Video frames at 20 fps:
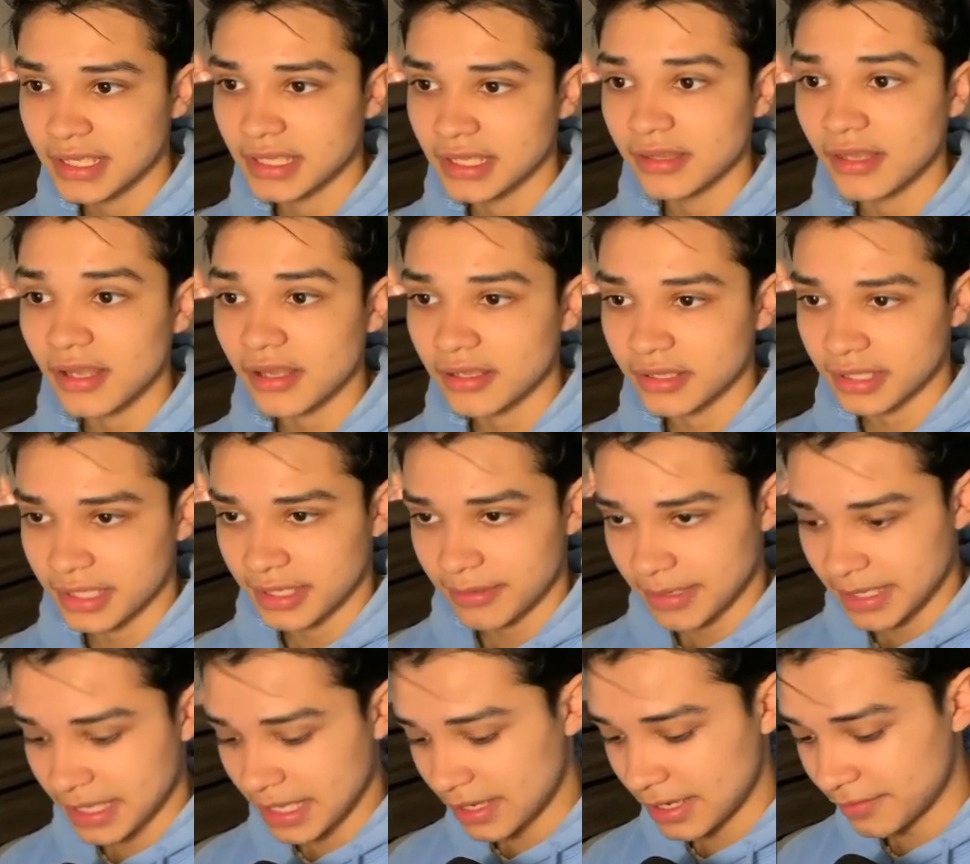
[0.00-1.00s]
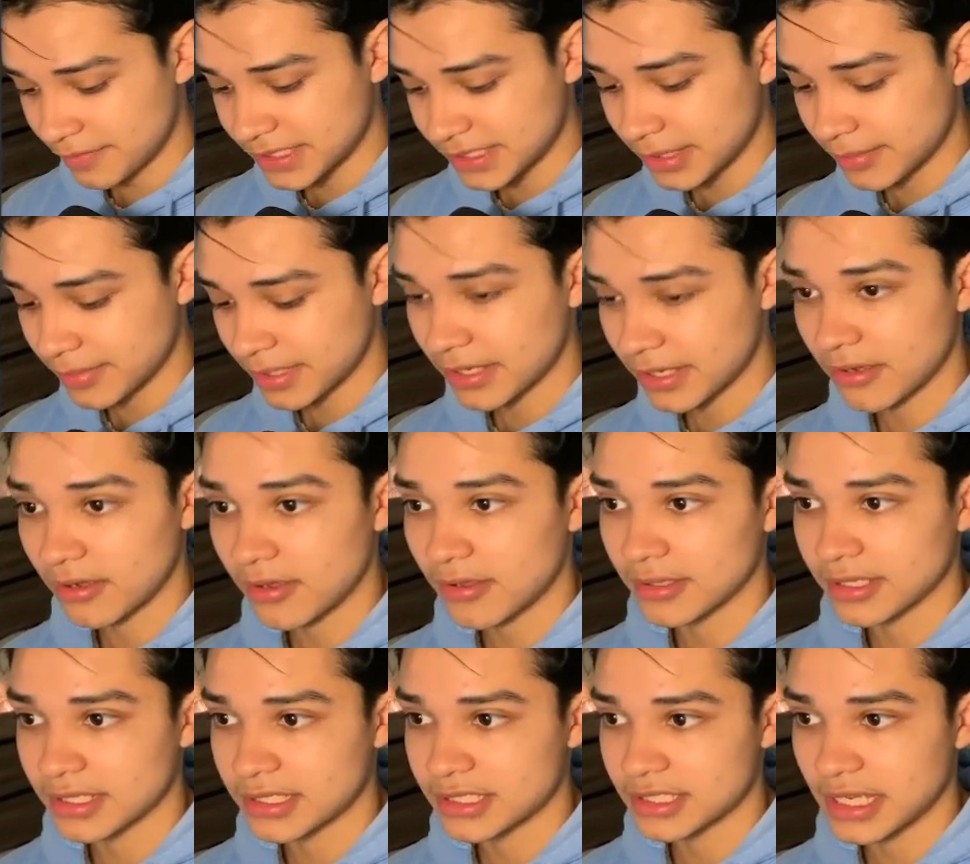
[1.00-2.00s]
luckily we have something called
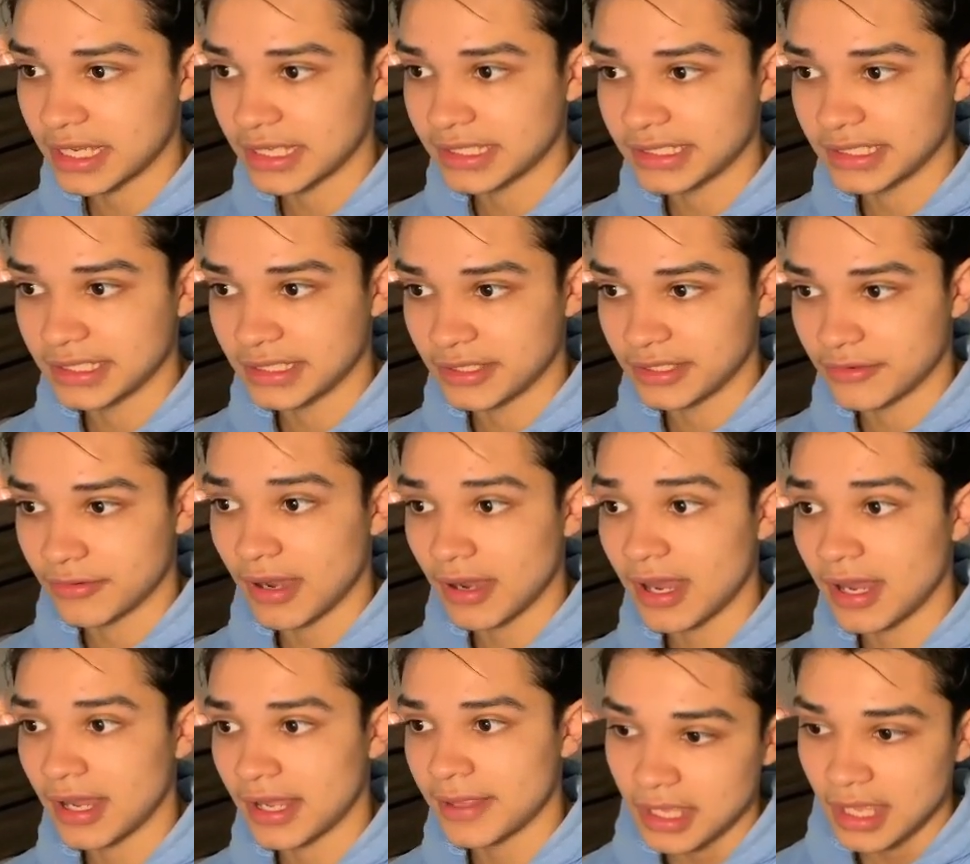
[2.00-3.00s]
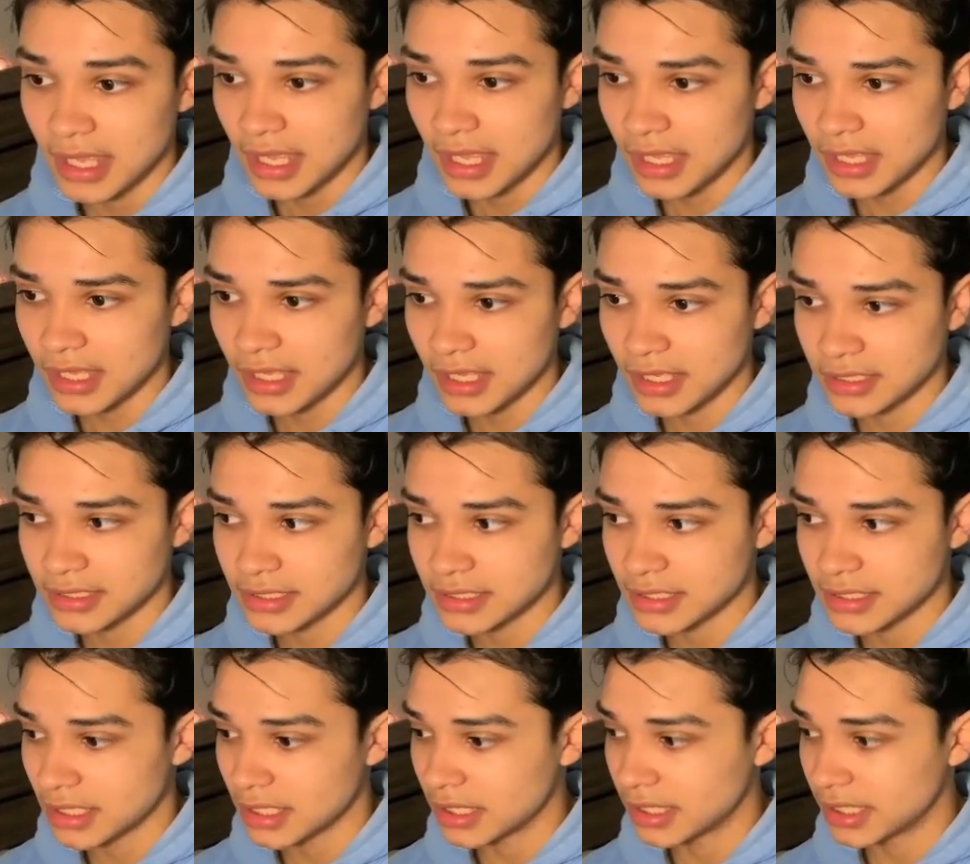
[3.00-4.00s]
Shadsin UI, and
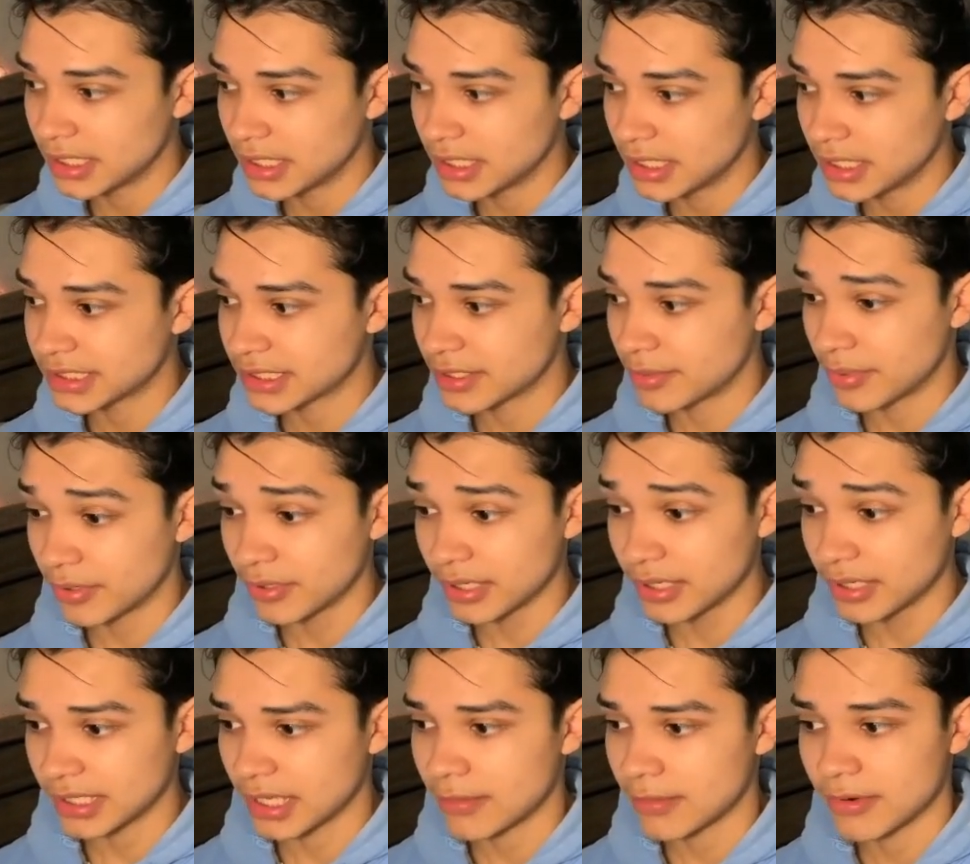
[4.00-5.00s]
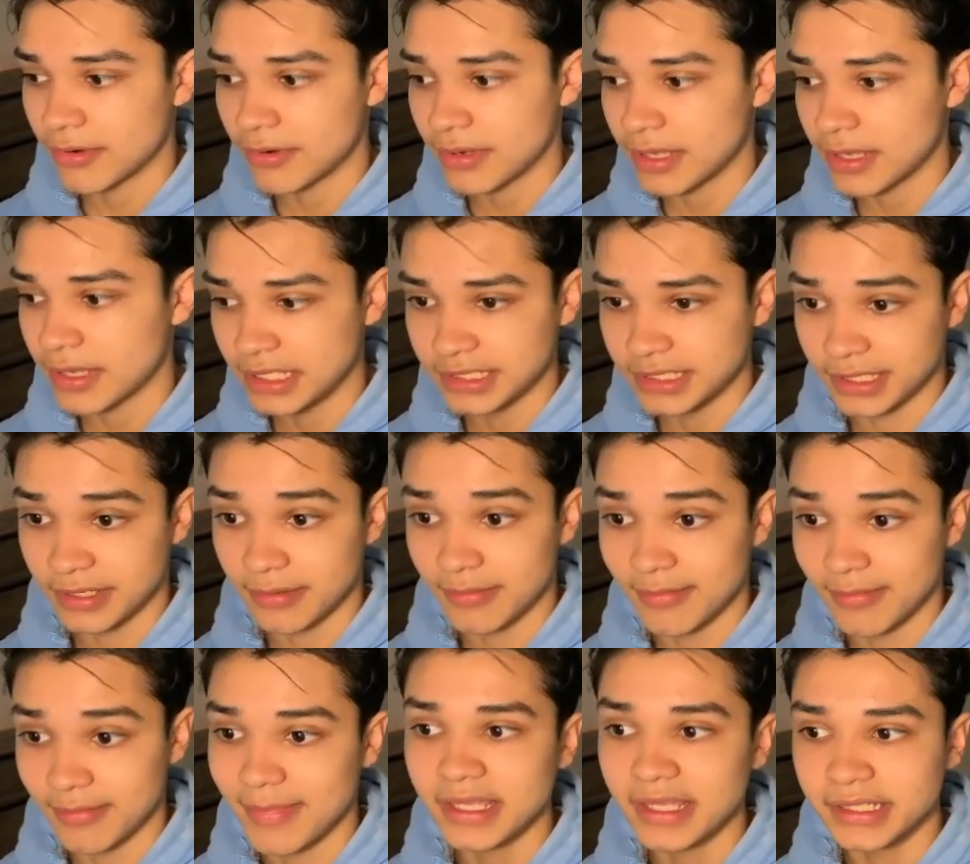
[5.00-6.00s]
this component library is
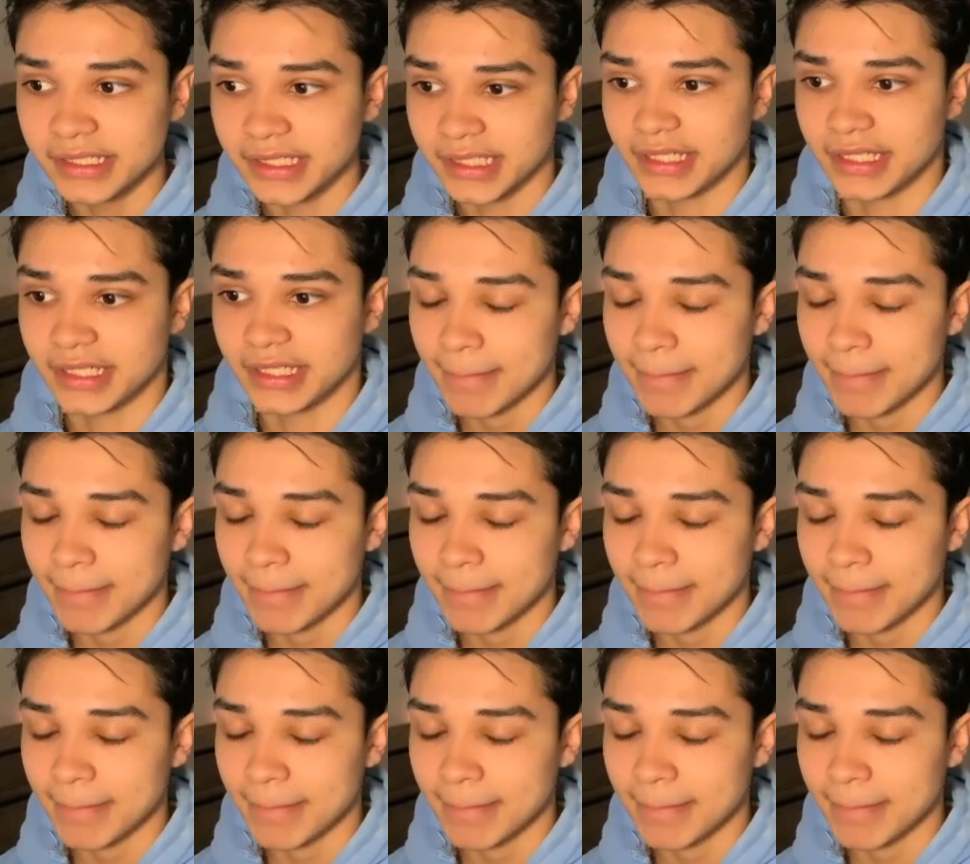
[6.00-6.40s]
amazing.